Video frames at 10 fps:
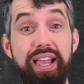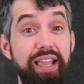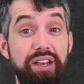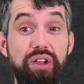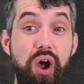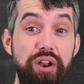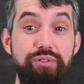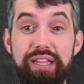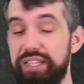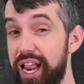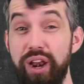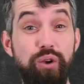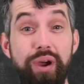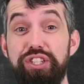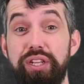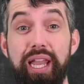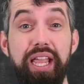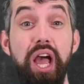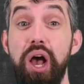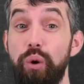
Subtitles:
In contrast, an equation like